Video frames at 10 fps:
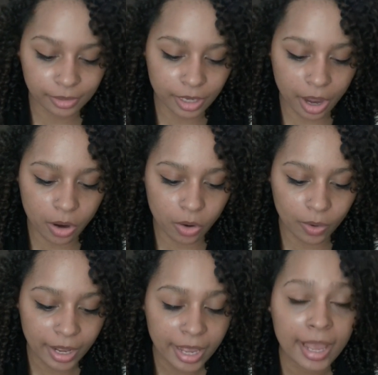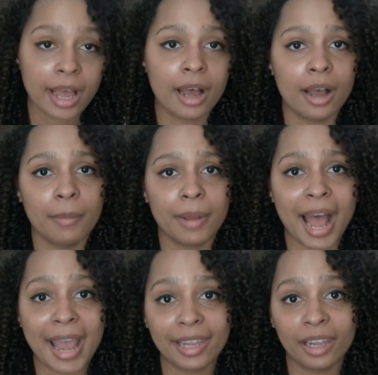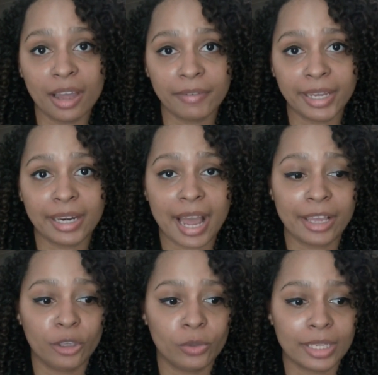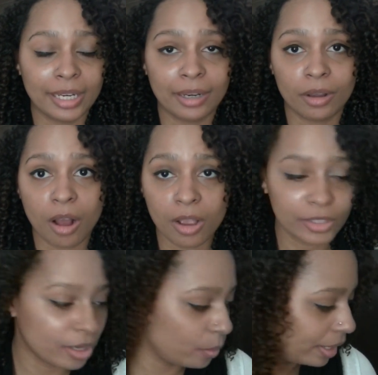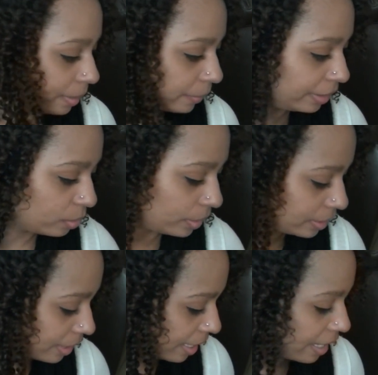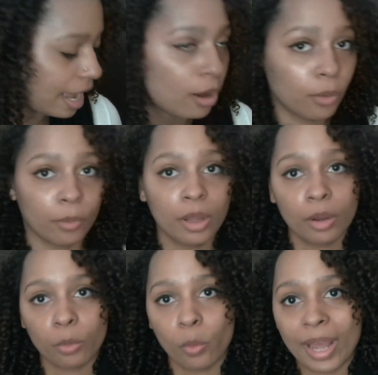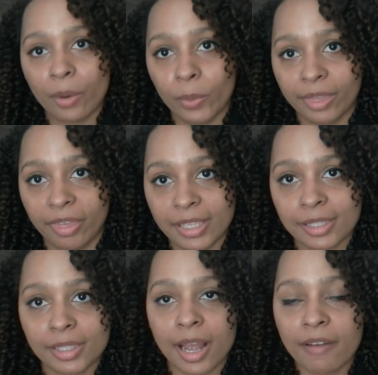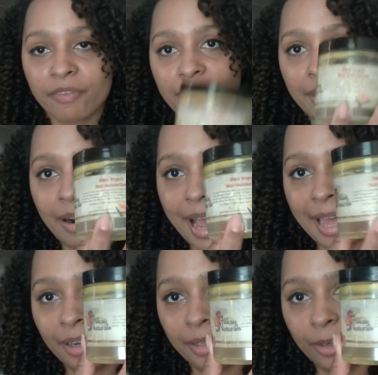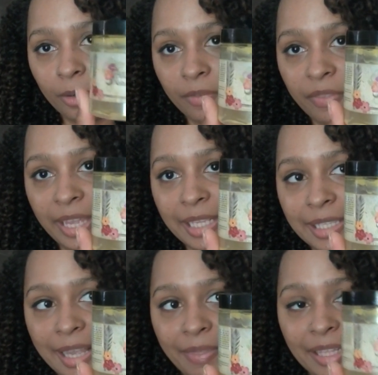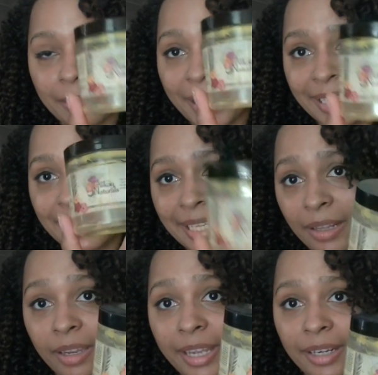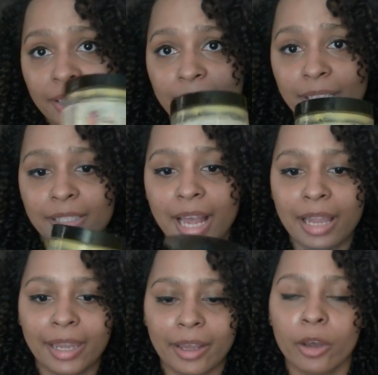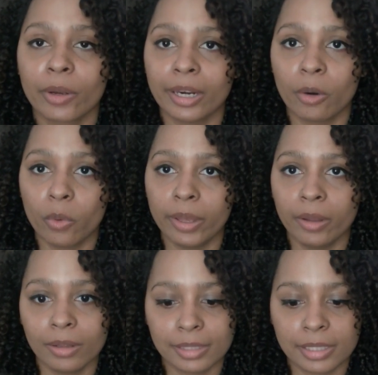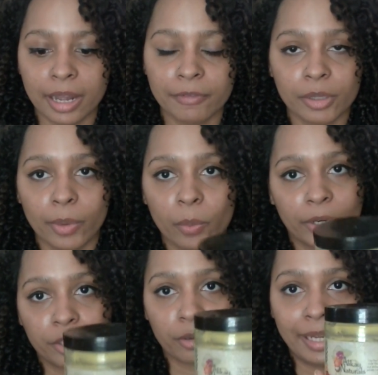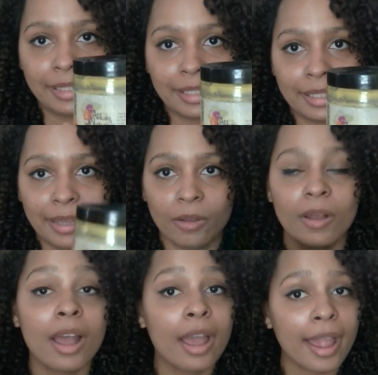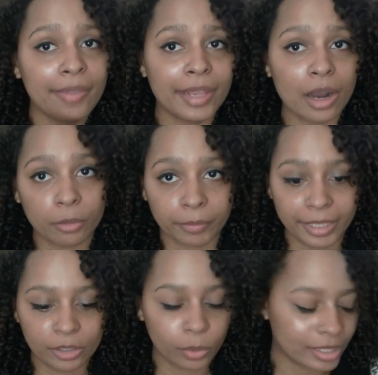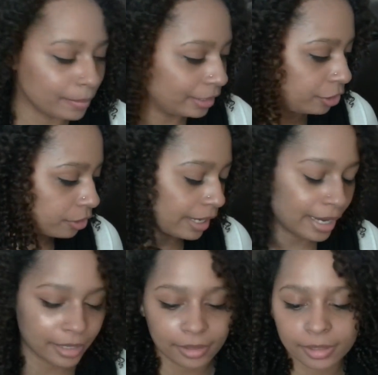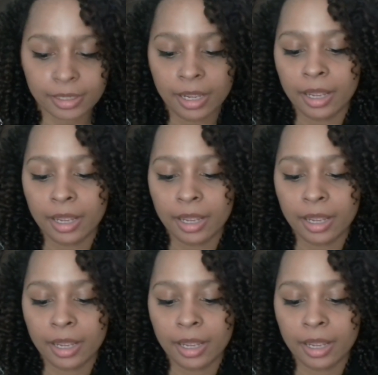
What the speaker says: So I love it. I use it also when I'm retwisting. I'll wet with this stuff, and then I'll add a little of this, and that's my sealant, because it's got like coconut oil and stuff, so it works great to seal. And then I'll retwist my strands.